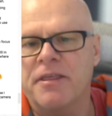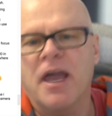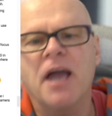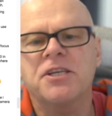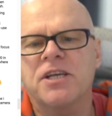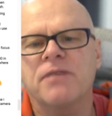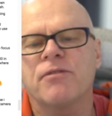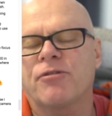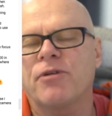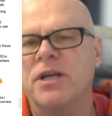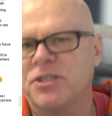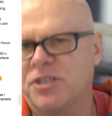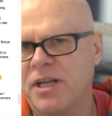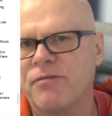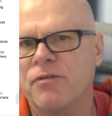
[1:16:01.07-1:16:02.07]
Yeah, the A7
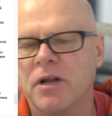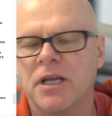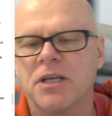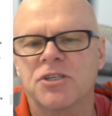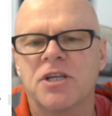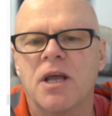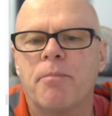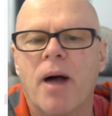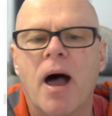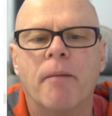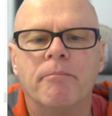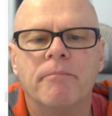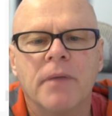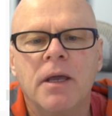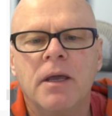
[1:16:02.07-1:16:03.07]
III is definitely a step
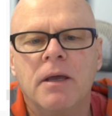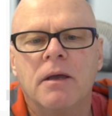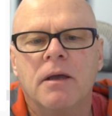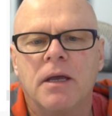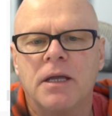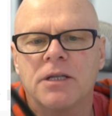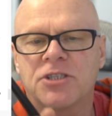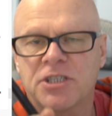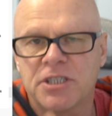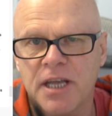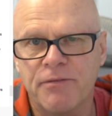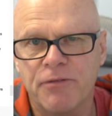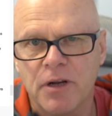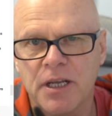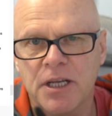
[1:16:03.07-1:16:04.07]
up. It's
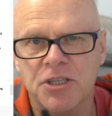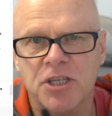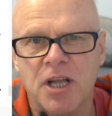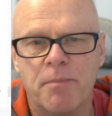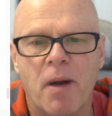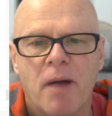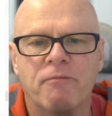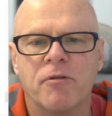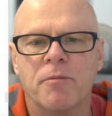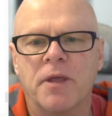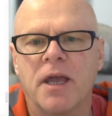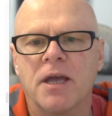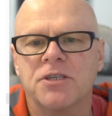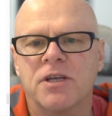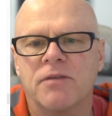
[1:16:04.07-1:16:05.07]
definitely a step up
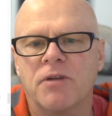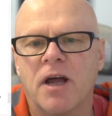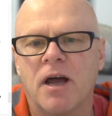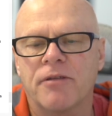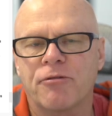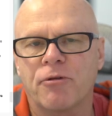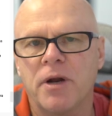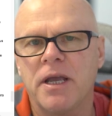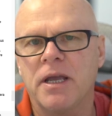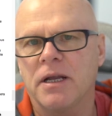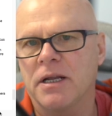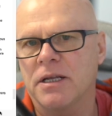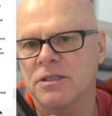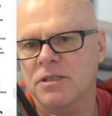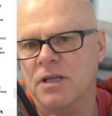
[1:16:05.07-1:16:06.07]
from the
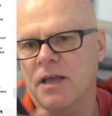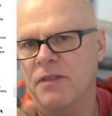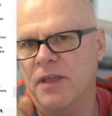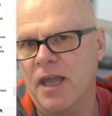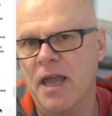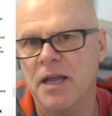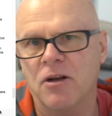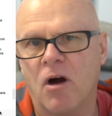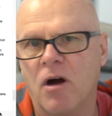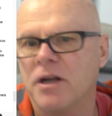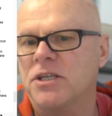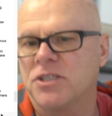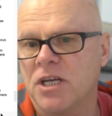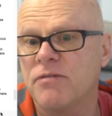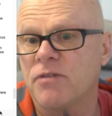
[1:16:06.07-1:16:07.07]
A7R3, and it's and the
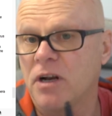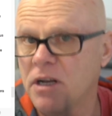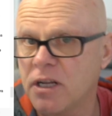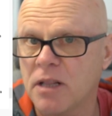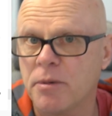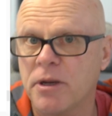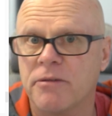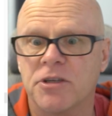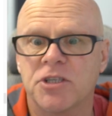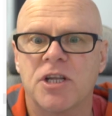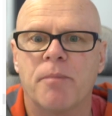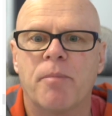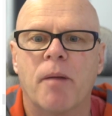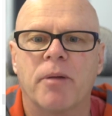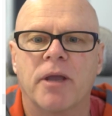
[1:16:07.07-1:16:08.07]
A9 is even a little bit of a
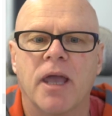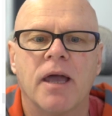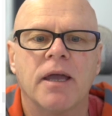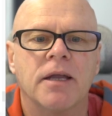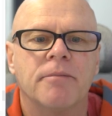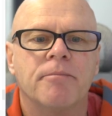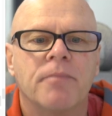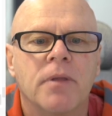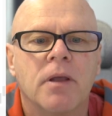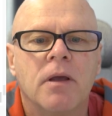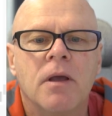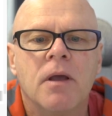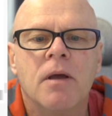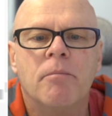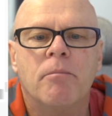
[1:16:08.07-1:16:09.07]
step up again.
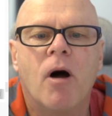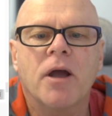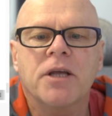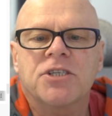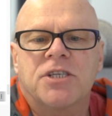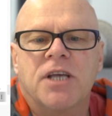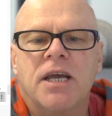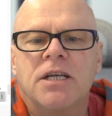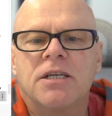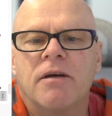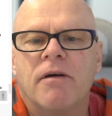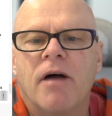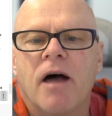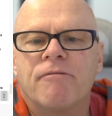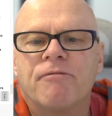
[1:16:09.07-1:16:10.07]
Mike
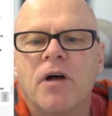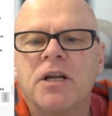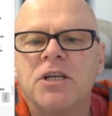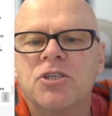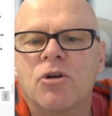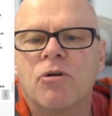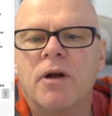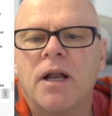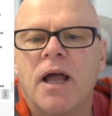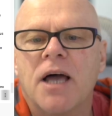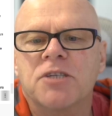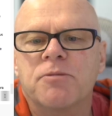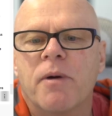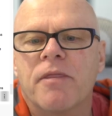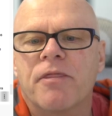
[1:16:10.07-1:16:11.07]
said, funny story,
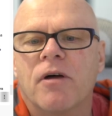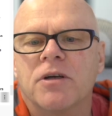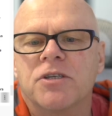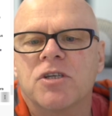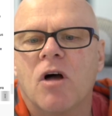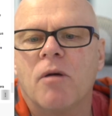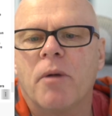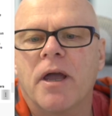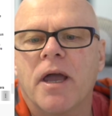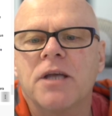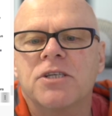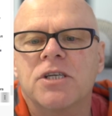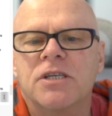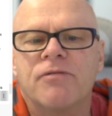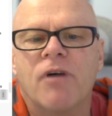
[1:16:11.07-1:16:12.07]
last month I sold
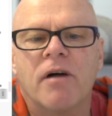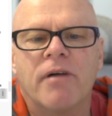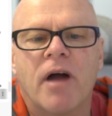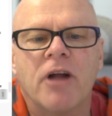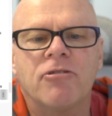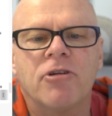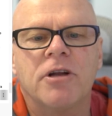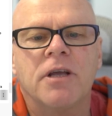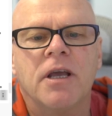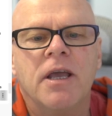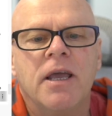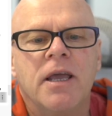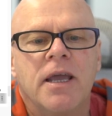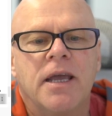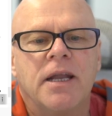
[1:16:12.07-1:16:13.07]
my a 6500
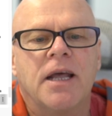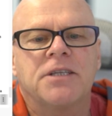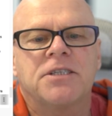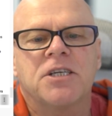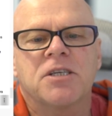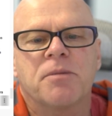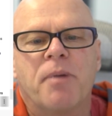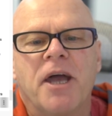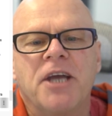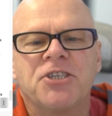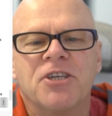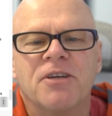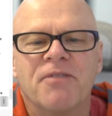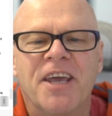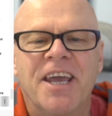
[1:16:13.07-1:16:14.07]
in
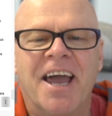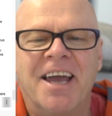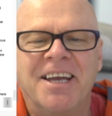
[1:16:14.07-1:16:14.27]
anticipation of the